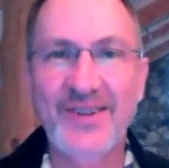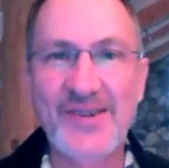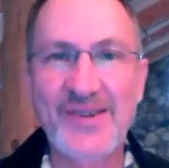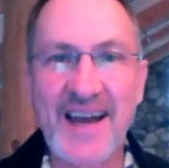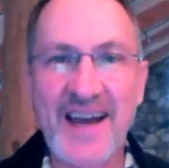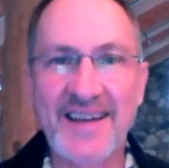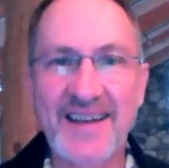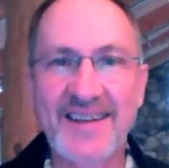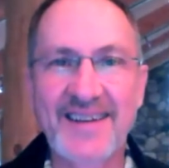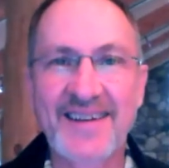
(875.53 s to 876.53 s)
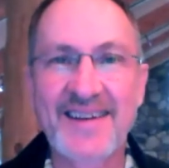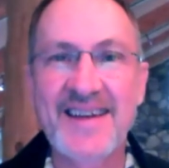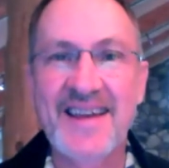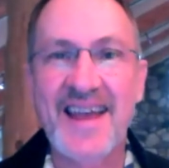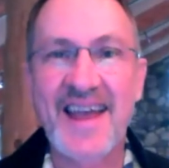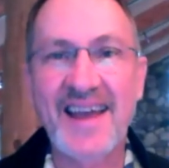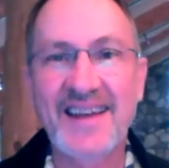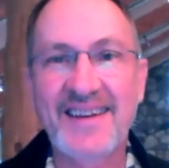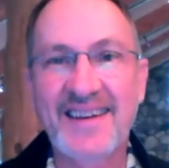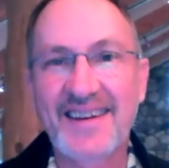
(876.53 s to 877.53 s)
you got it.
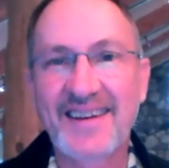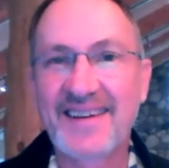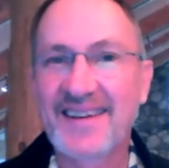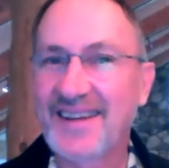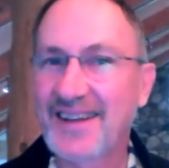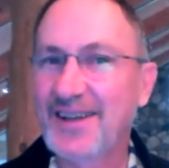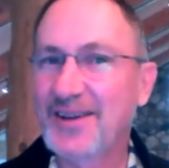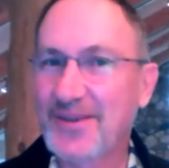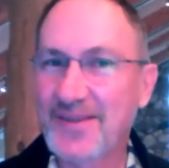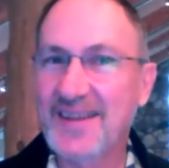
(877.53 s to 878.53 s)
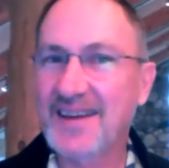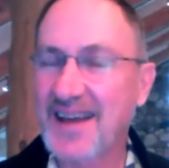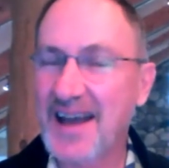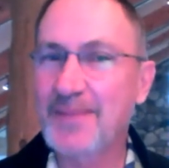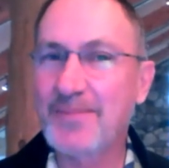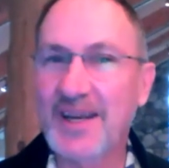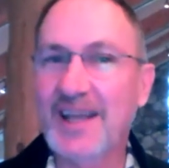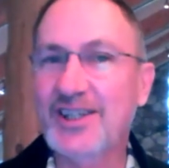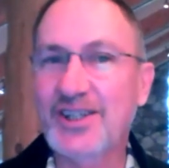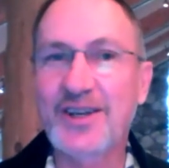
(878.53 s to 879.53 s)
And, you know, the
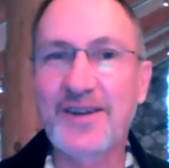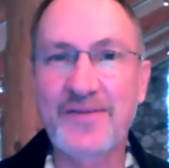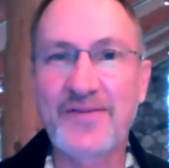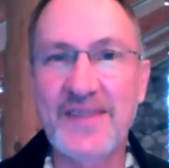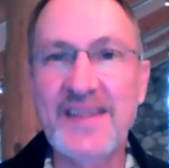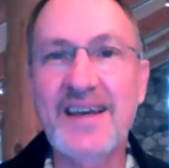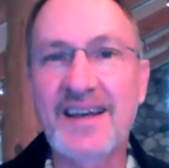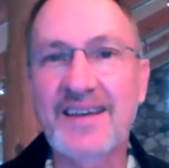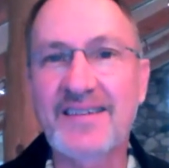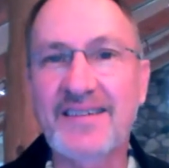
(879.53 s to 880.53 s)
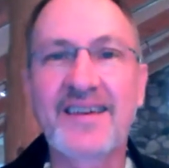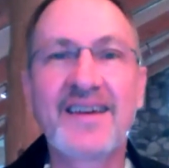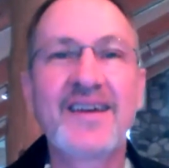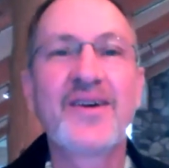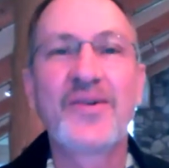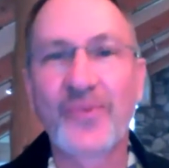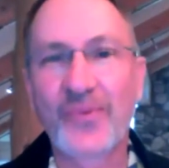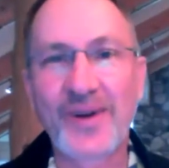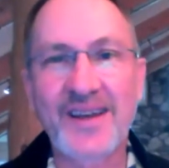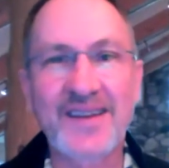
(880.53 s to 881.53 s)
combination of this
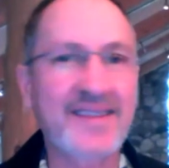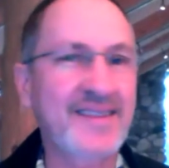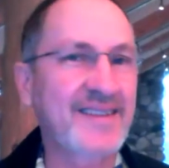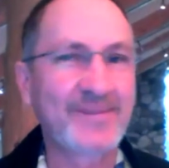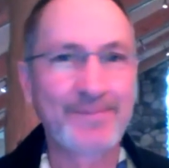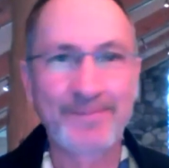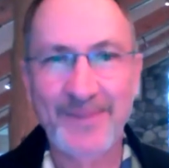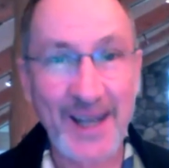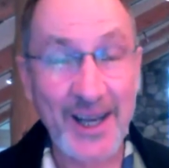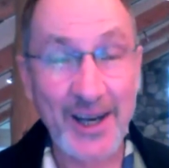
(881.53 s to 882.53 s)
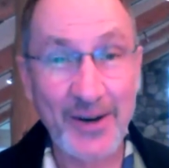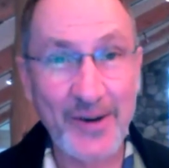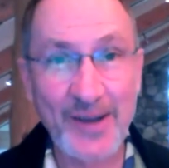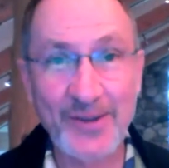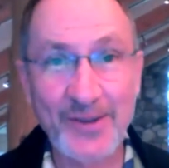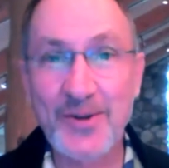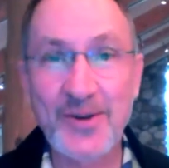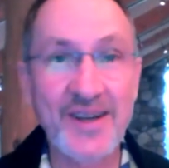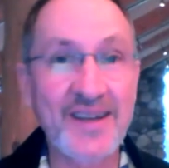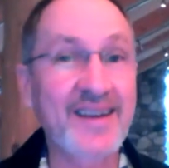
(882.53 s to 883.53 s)
with Get Around to
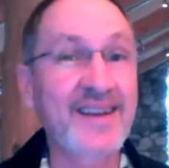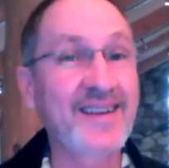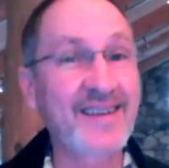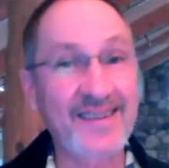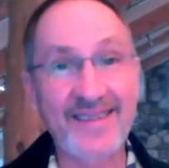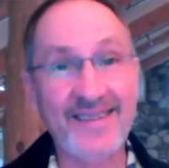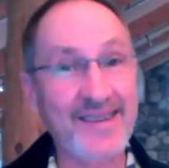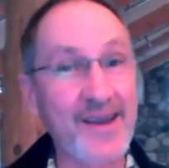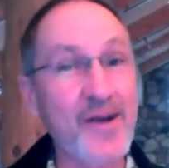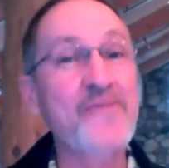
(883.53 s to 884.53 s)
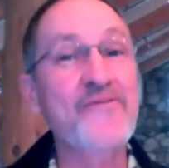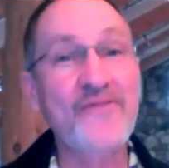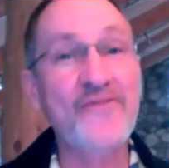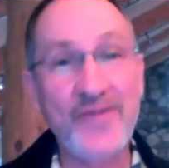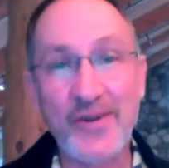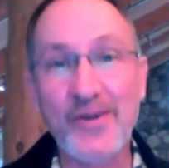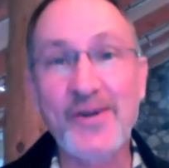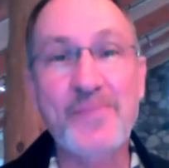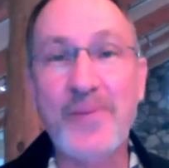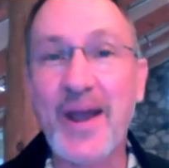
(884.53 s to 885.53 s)
It is a
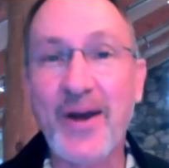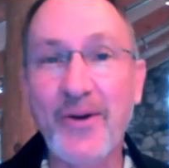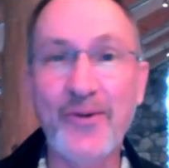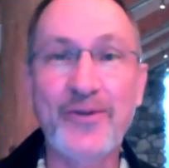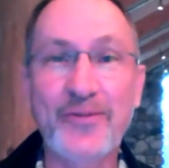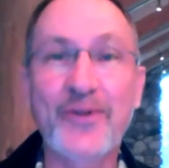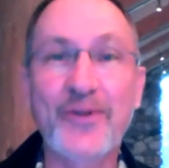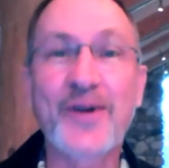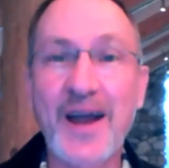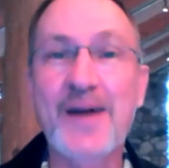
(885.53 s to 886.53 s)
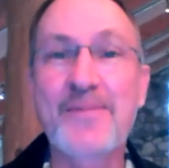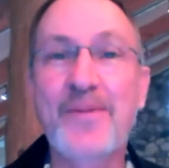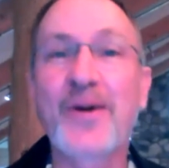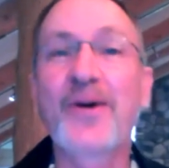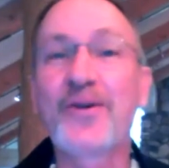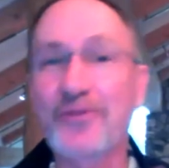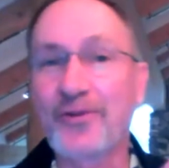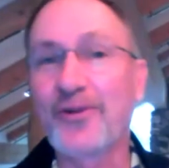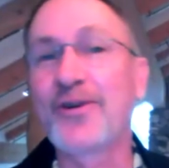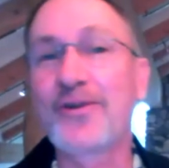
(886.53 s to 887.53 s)
very powerful combo
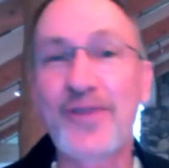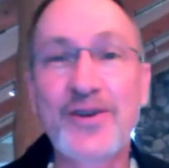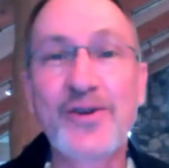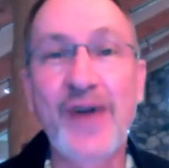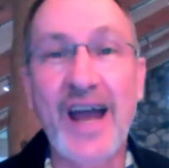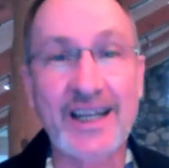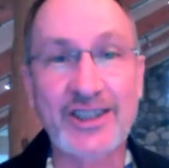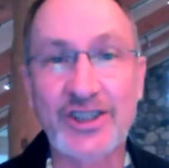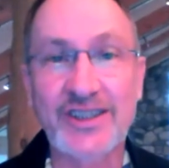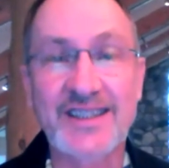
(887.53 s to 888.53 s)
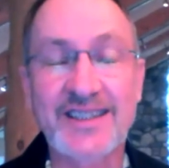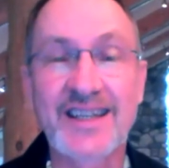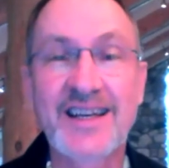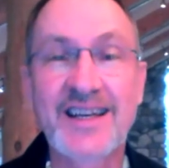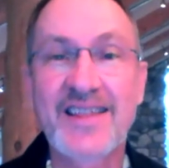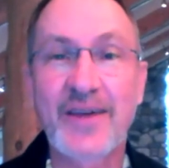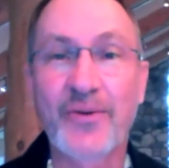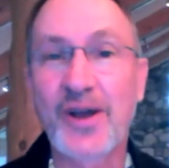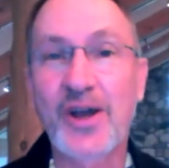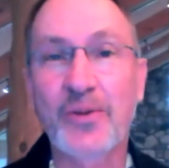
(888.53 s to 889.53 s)
for the new actions
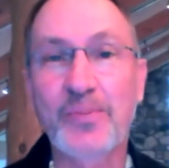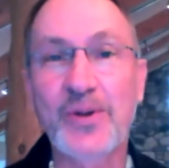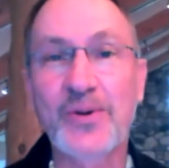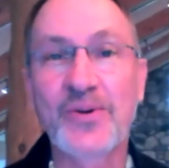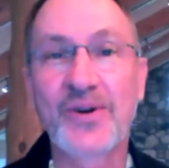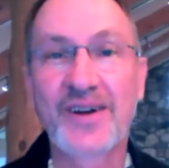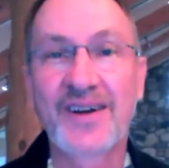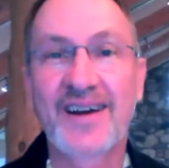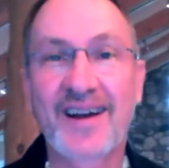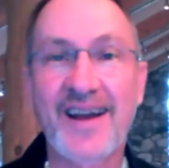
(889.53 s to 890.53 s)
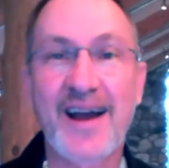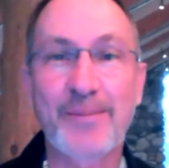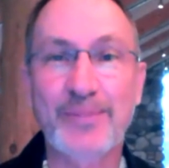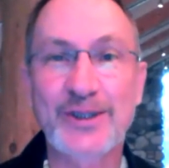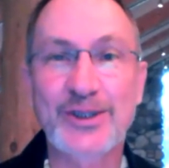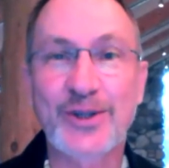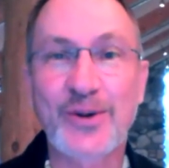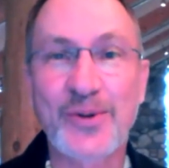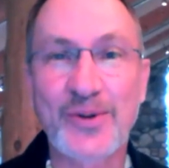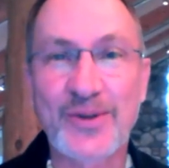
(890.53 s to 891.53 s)
that will help you accomplish the
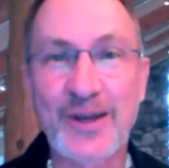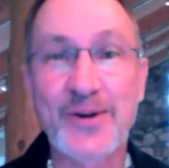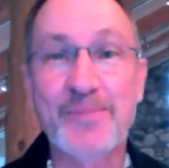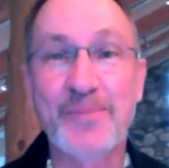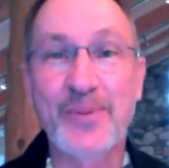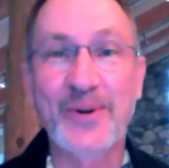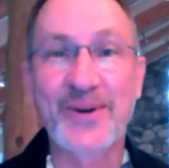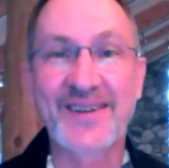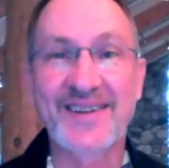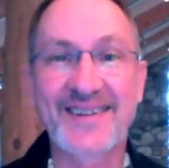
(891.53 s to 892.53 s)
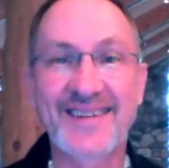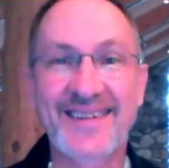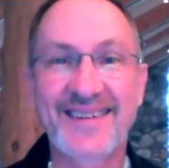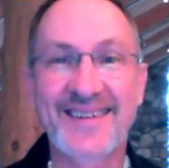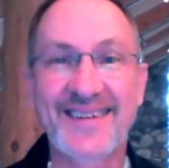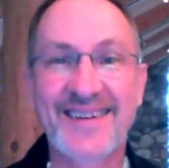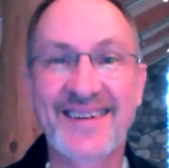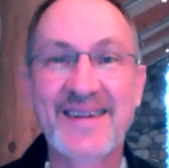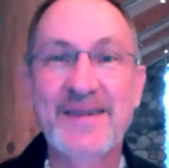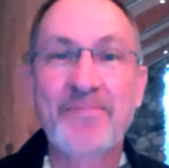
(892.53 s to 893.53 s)
goals that are important.
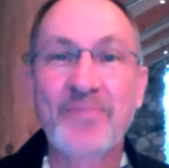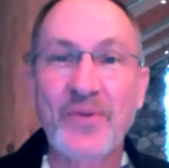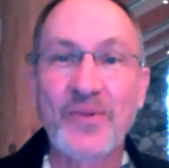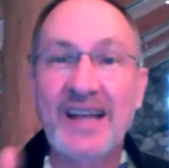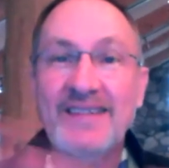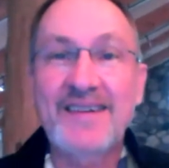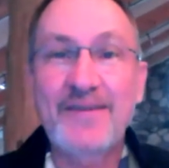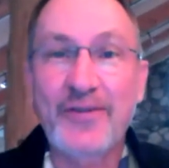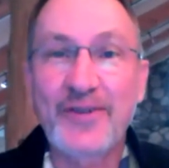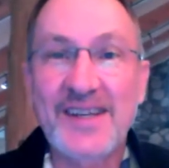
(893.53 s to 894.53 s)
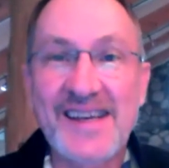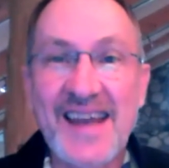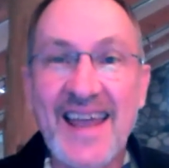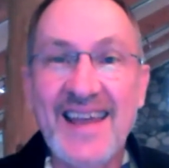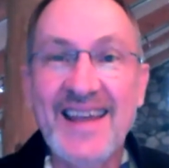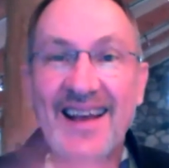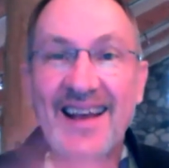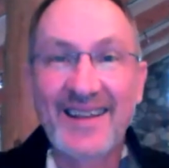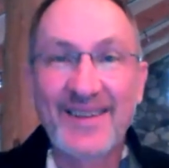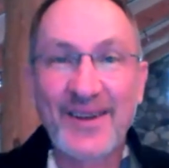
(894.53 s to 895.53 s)
Well, that's it for today.
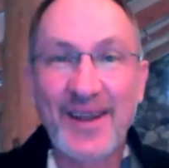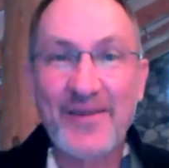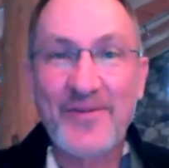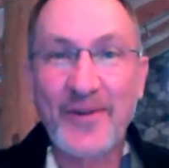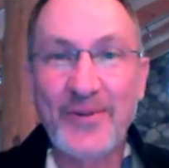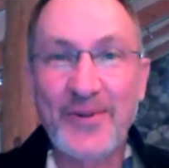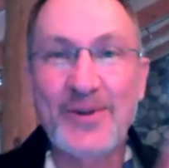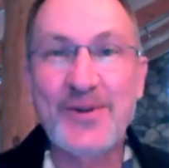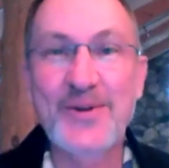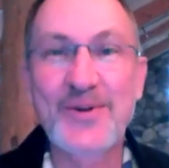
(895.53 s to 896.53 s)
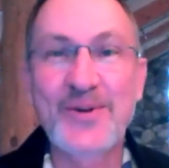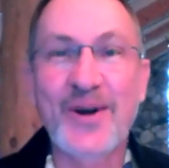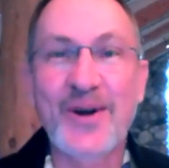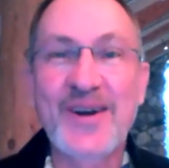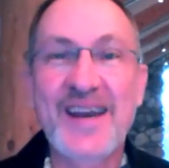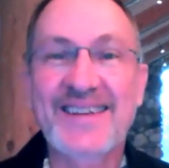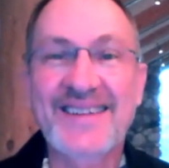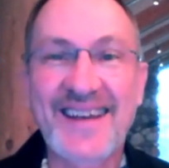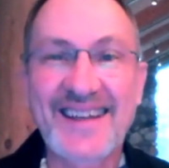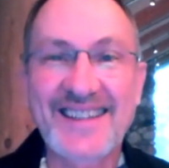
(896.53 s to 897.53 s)
Looking forward to our
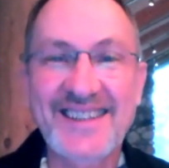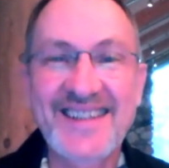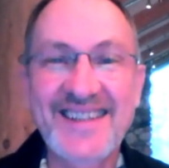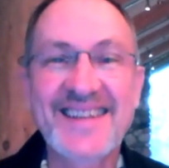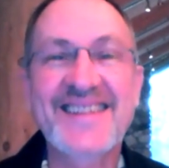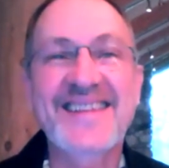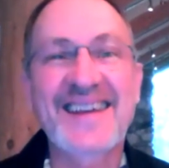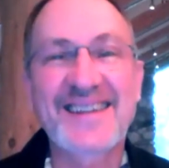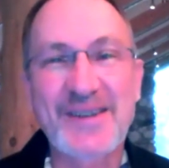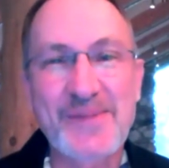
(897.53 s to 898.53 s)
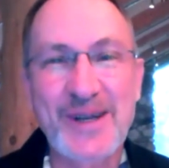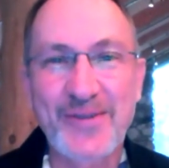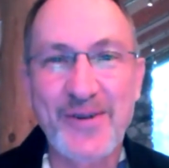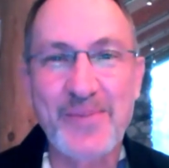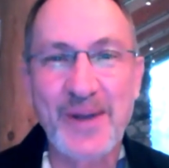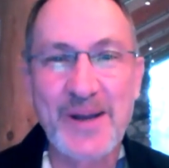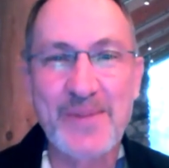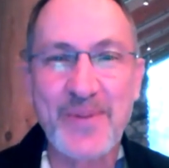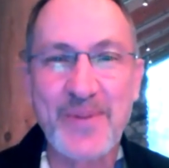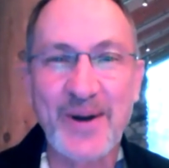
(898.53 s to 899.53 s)
next session. Thanks so much for
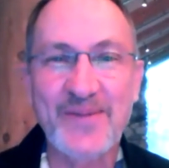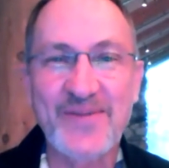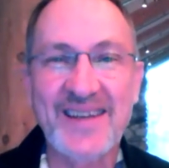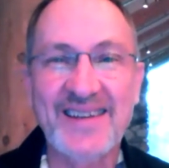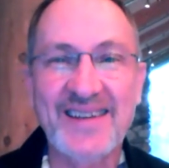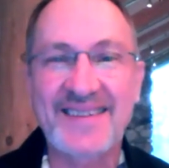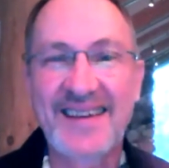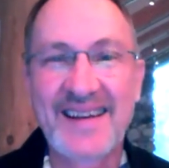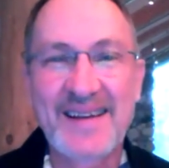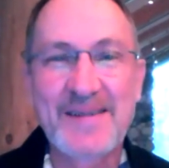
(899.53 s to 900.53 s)
being a part of this.